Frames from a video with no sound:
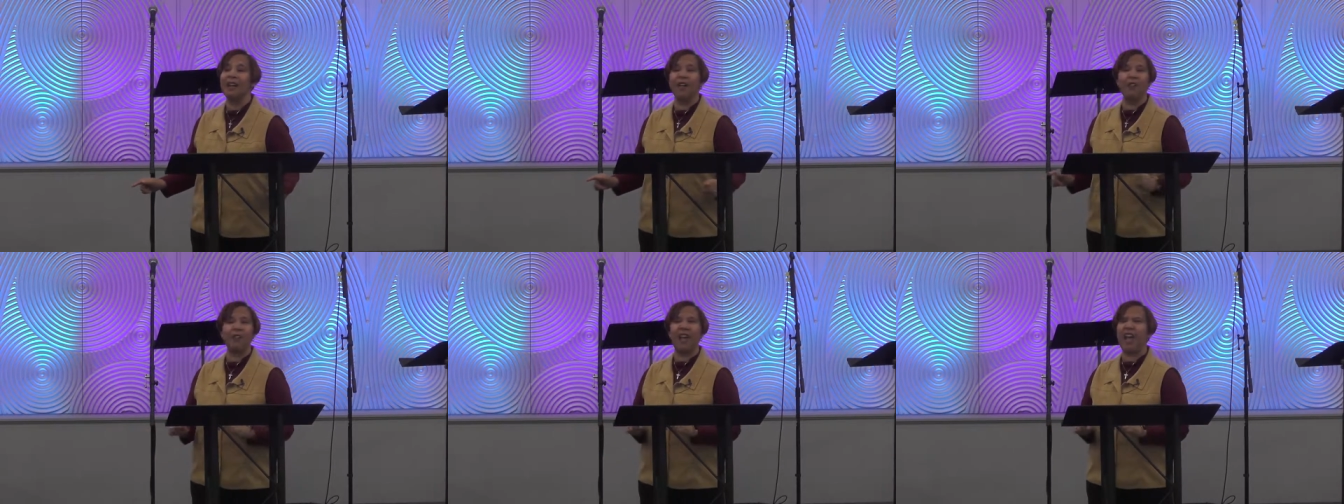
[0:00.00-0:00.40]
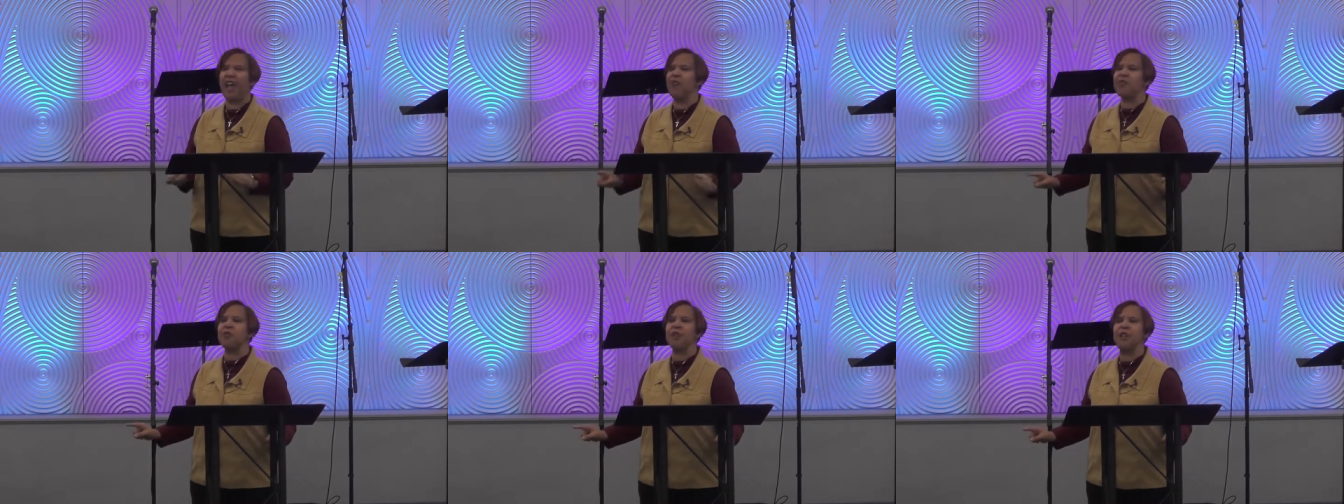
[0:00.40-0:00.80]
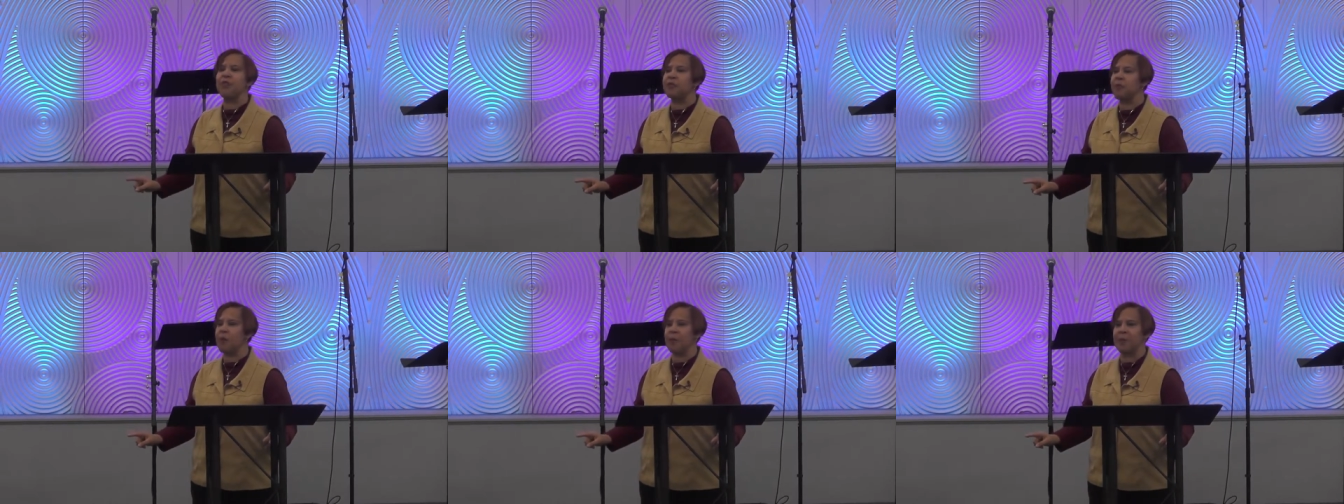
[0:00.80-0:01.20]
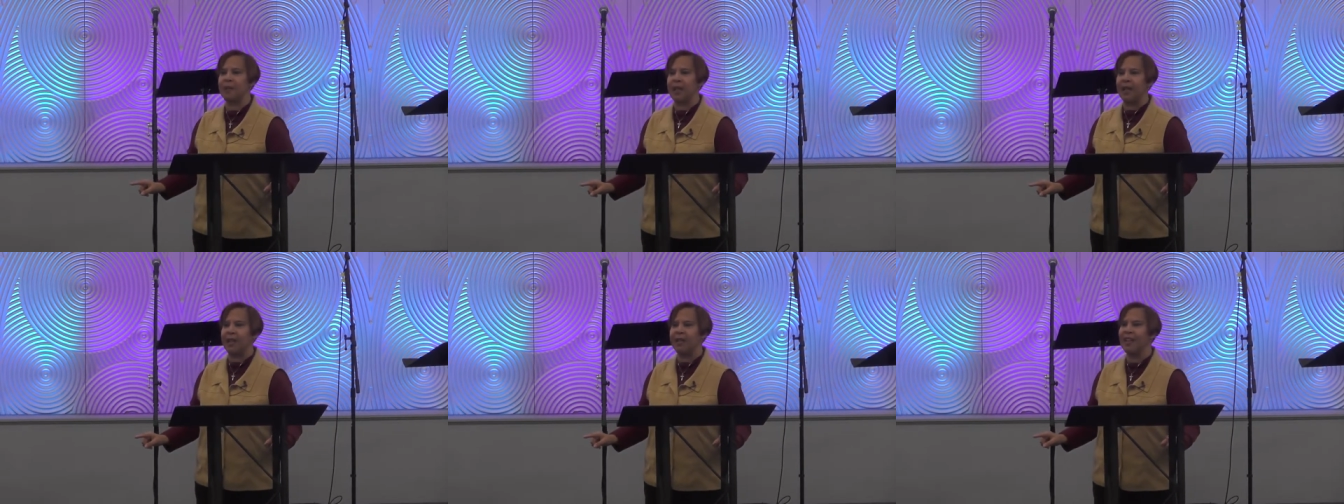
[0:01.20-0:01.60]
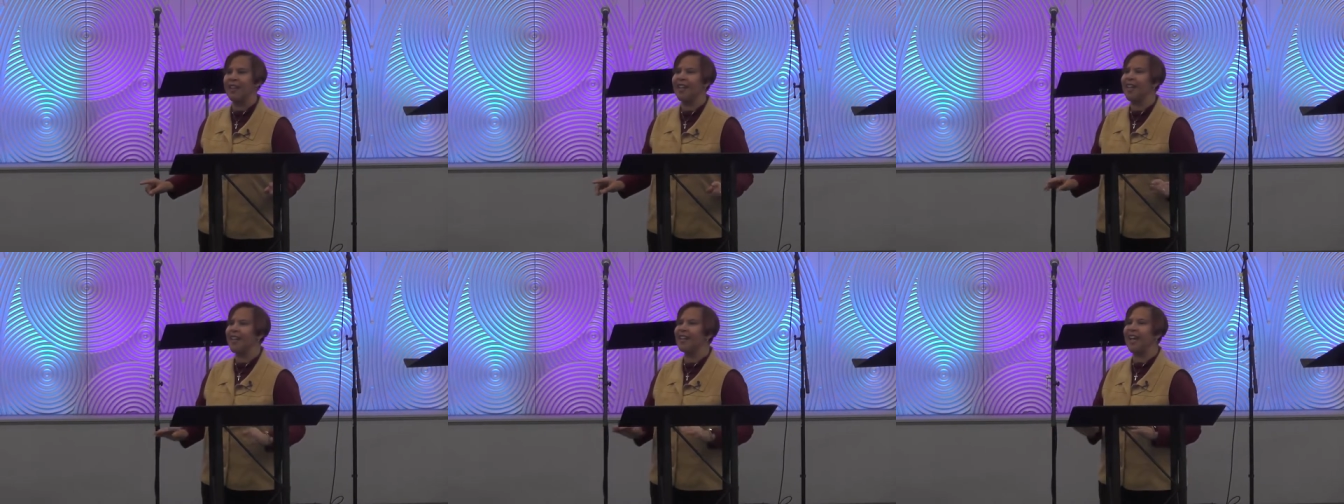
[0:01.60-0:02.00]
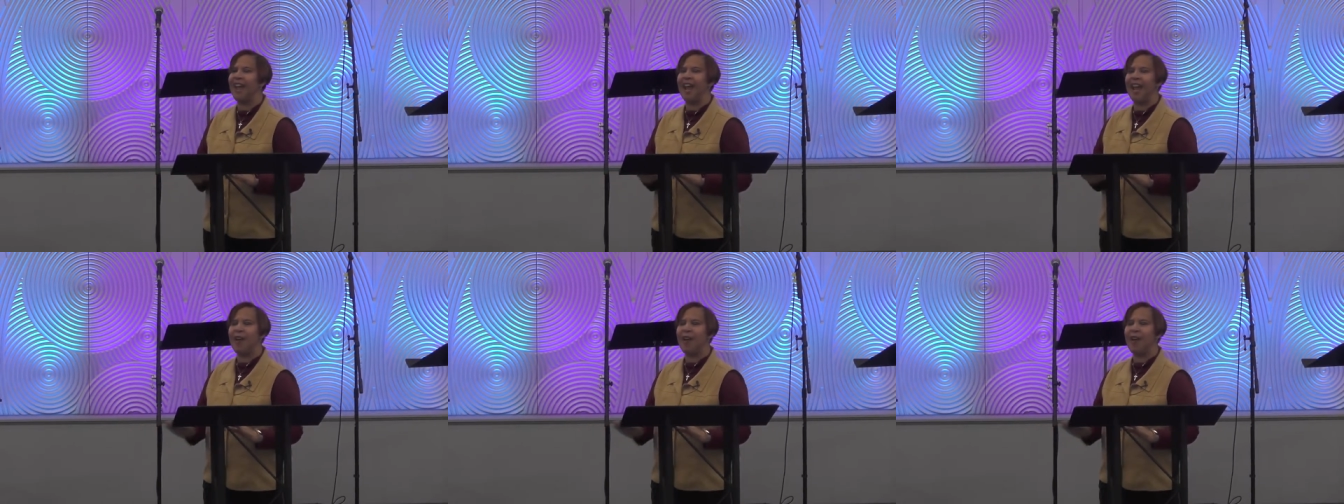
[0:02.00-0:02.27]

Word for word: of every infirmity and